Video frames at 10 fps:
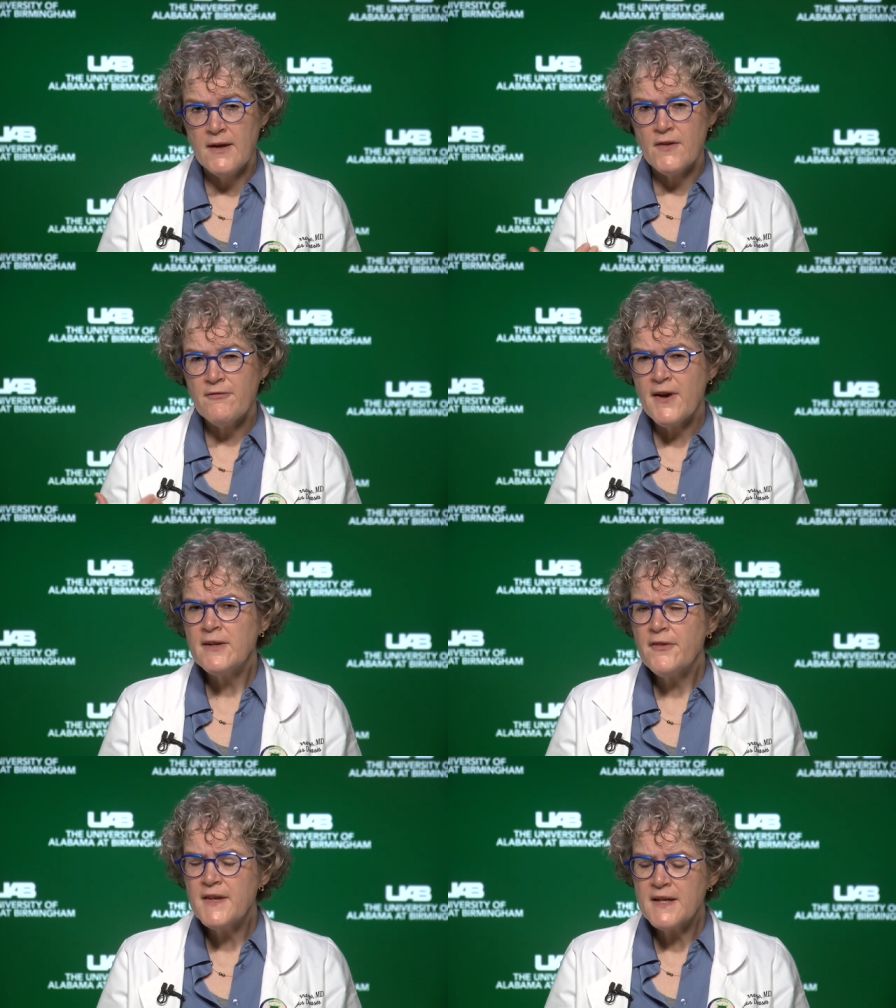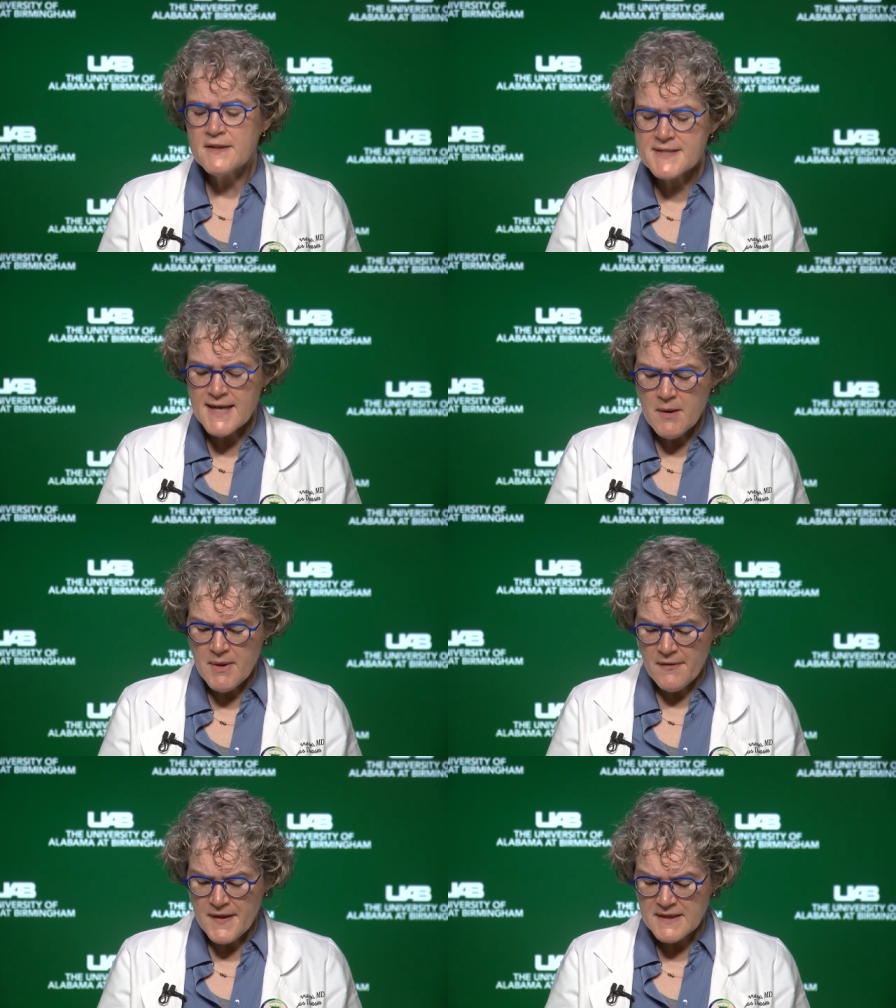The final thing I'll say
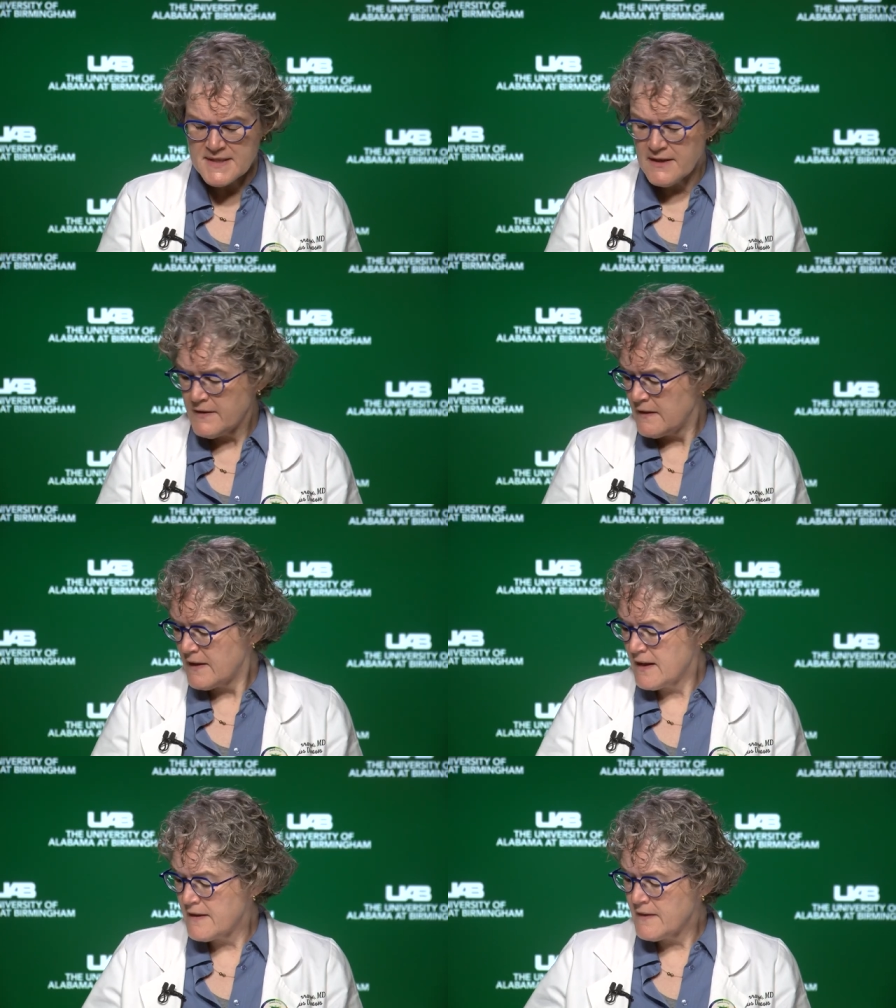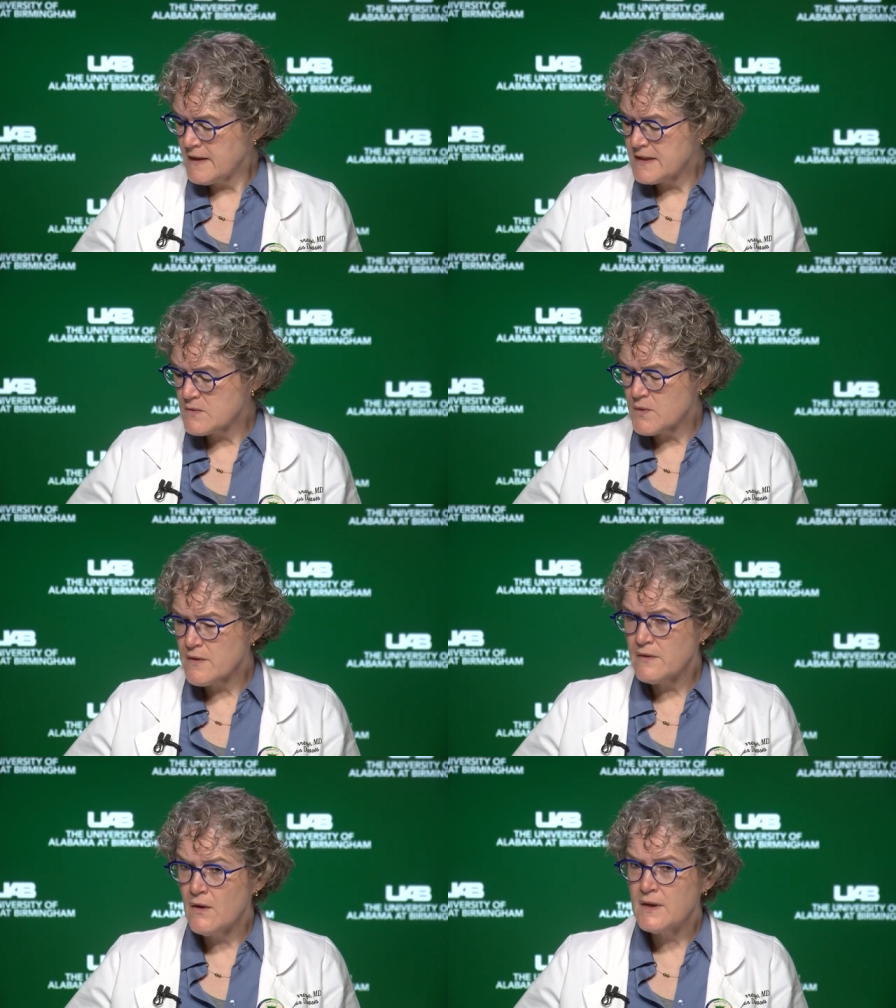about Thanksgiving that I think is
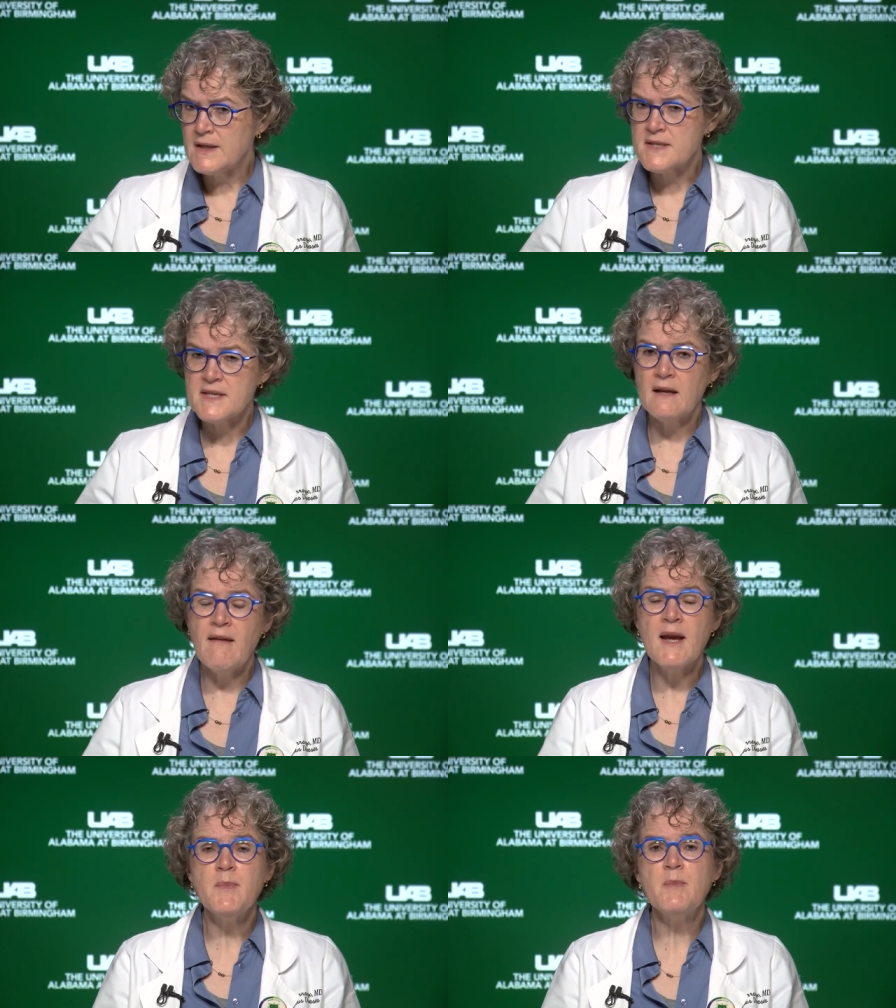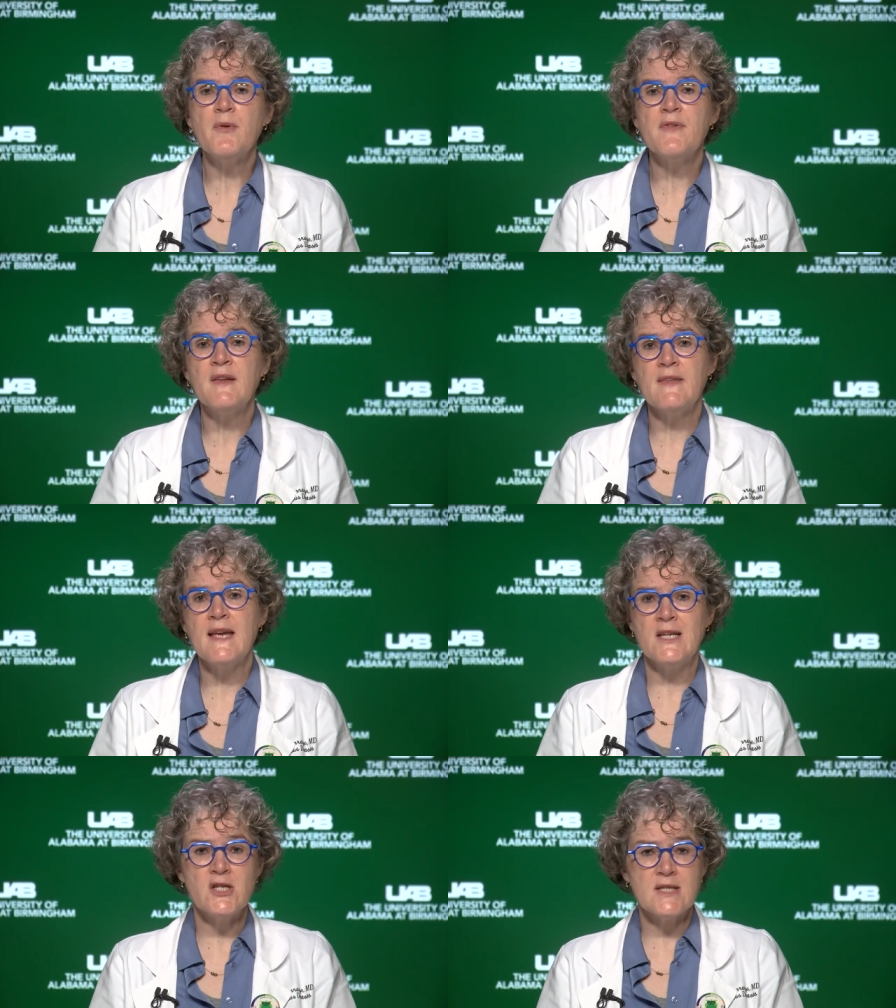worth noting is that a lot of people think they
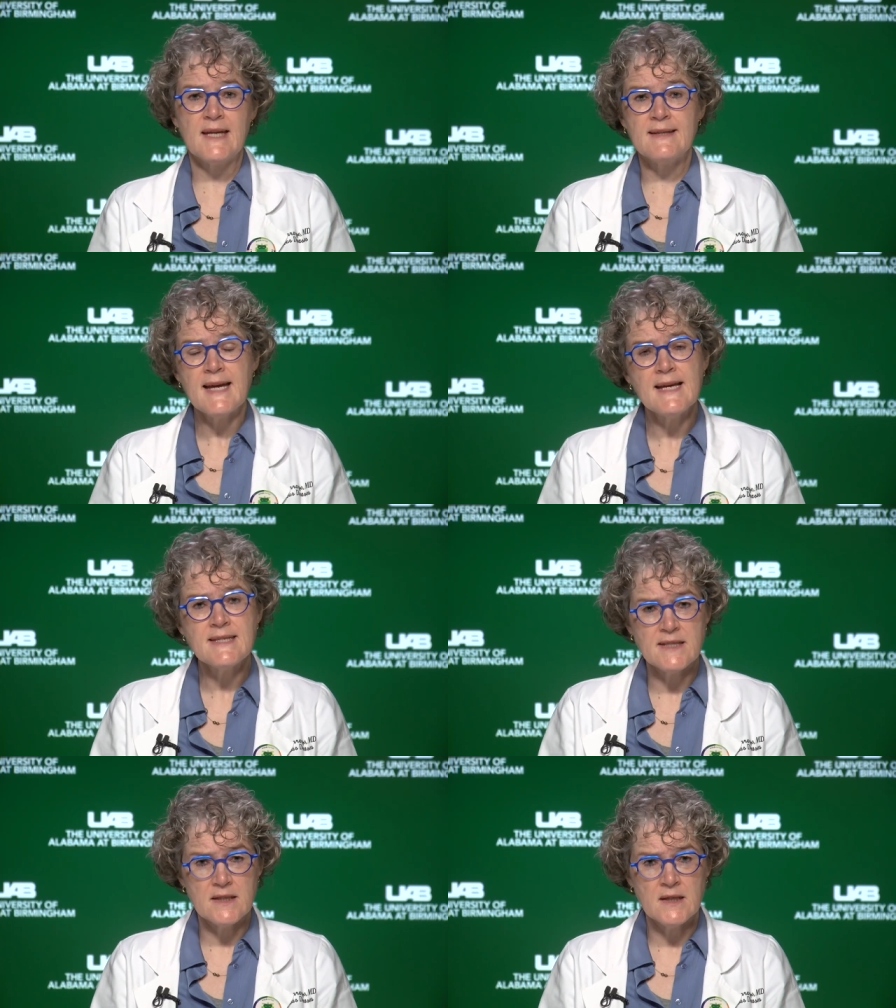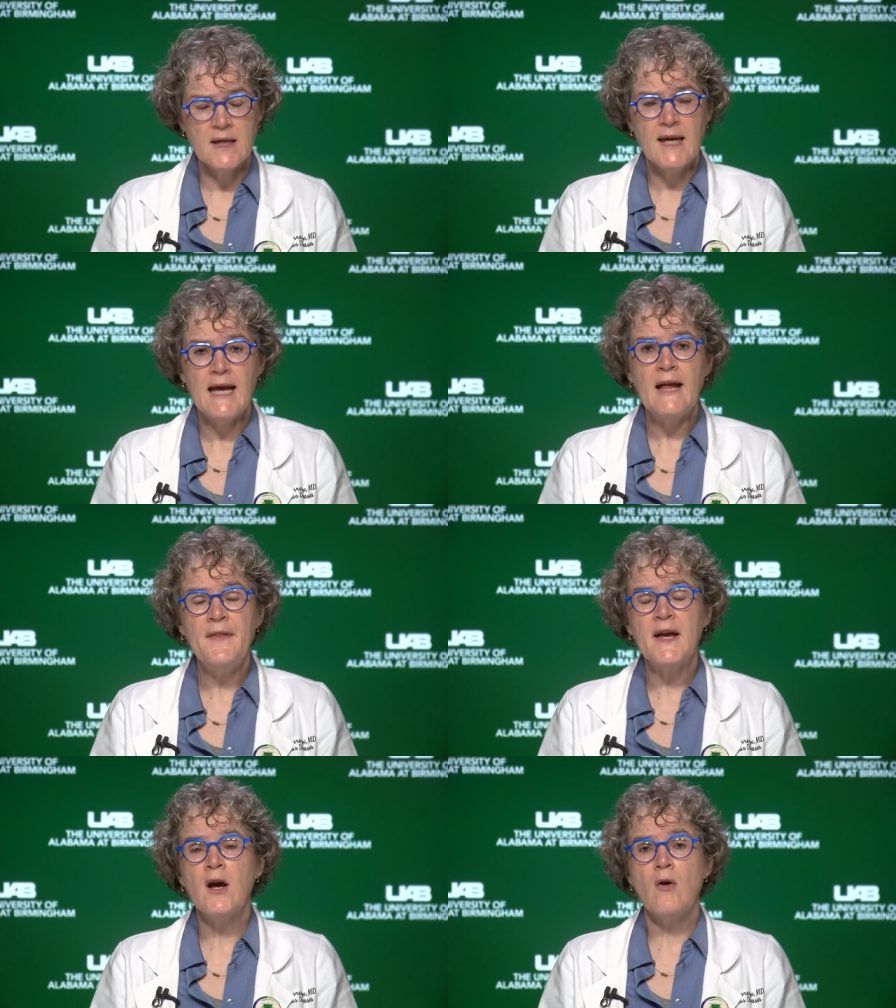can just get tested and
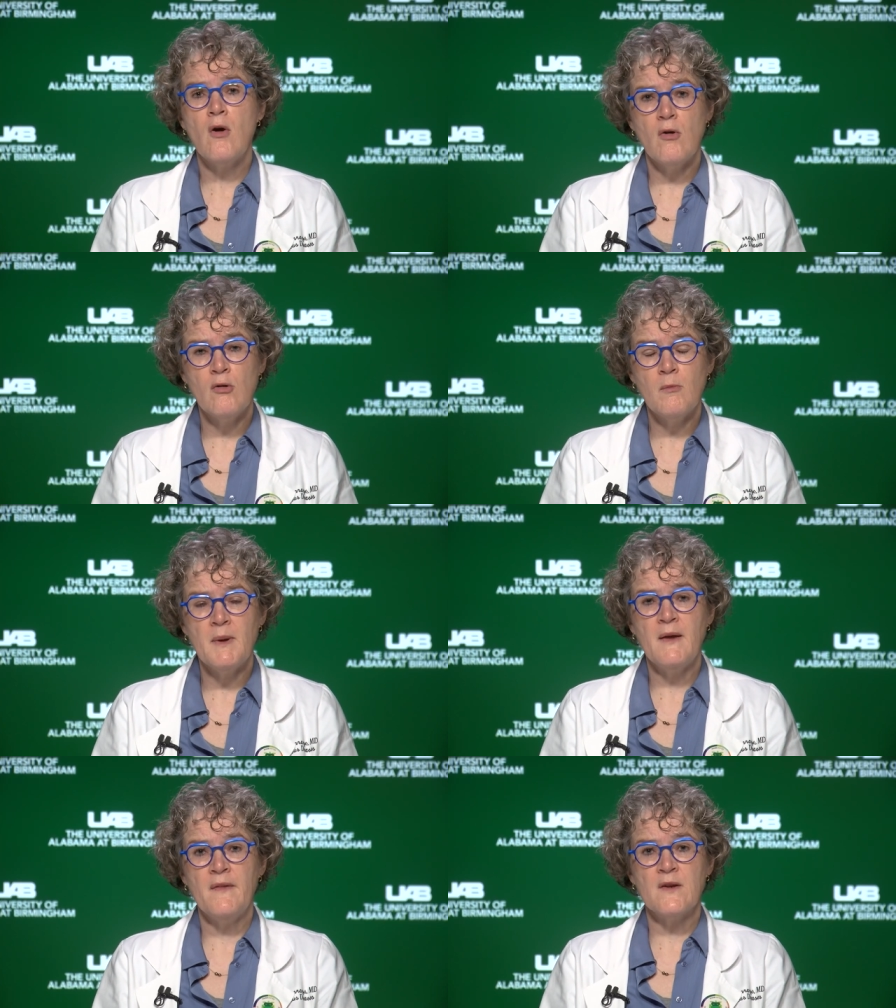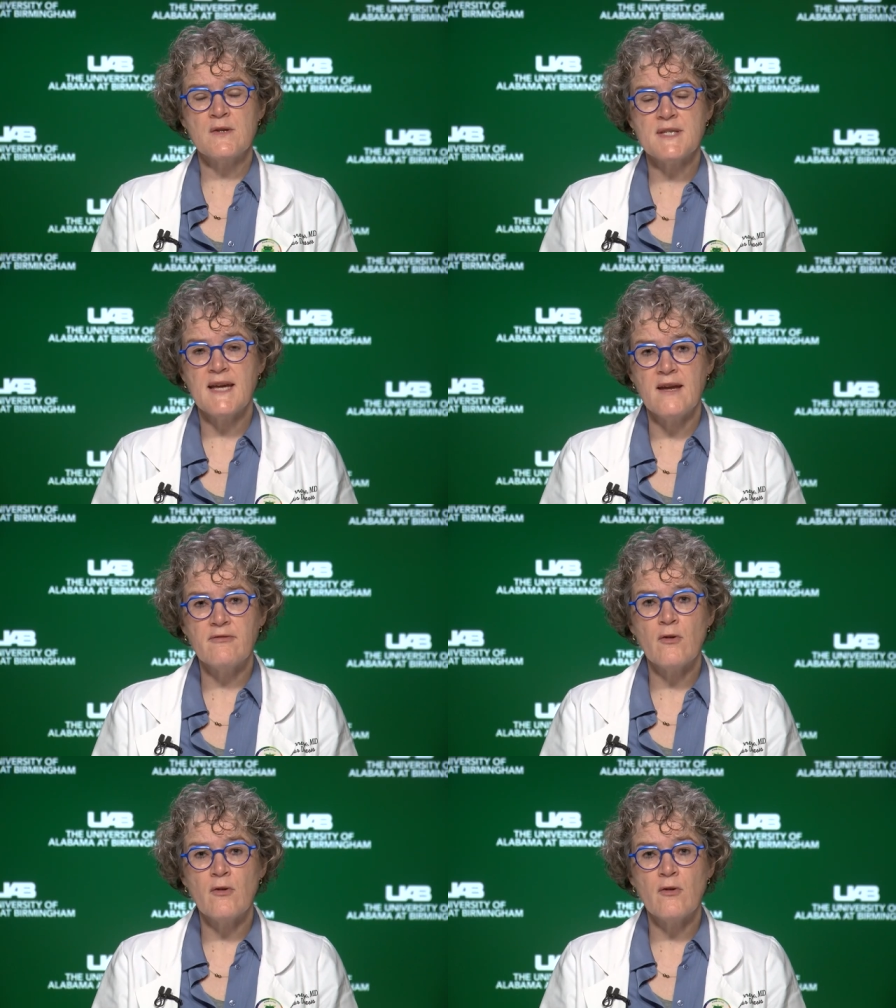then go home and they're safe.